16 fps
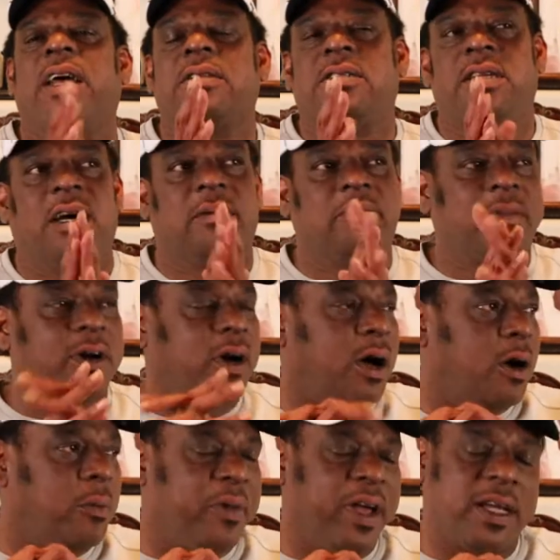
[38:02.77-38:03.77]
Man, Tim. Uh,
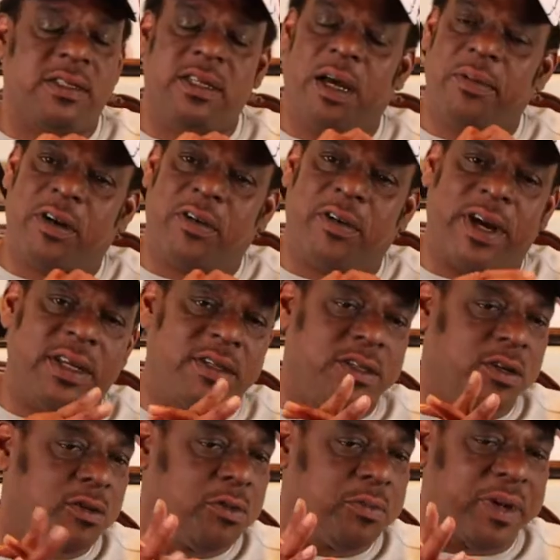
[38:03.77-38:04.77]
oh man, Tim, great
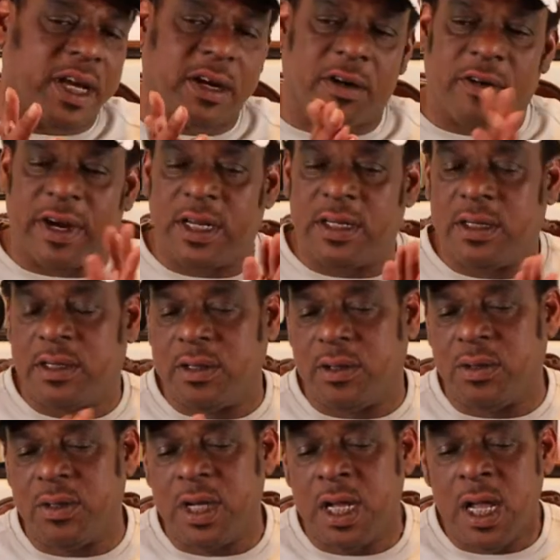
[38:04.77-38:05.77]
dude, man, great
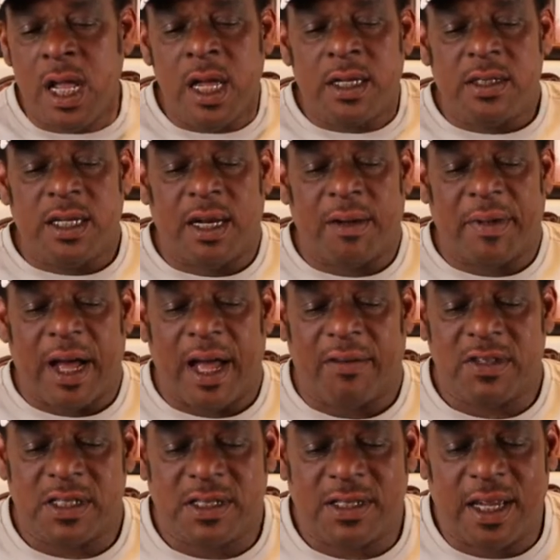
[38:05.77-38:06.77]
dude. Tim, I
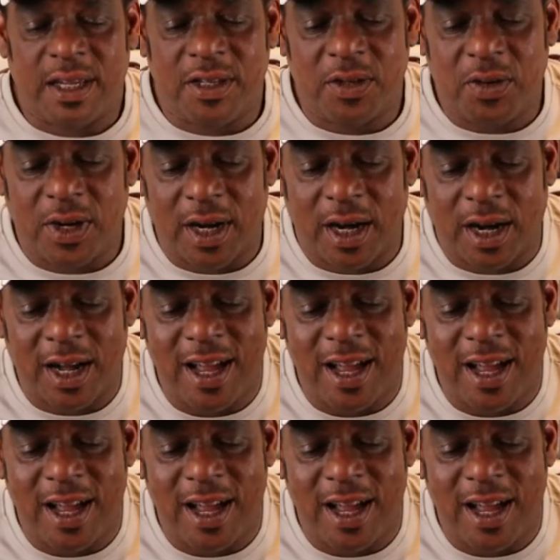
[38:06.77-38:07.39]
haven't seen you. Uh,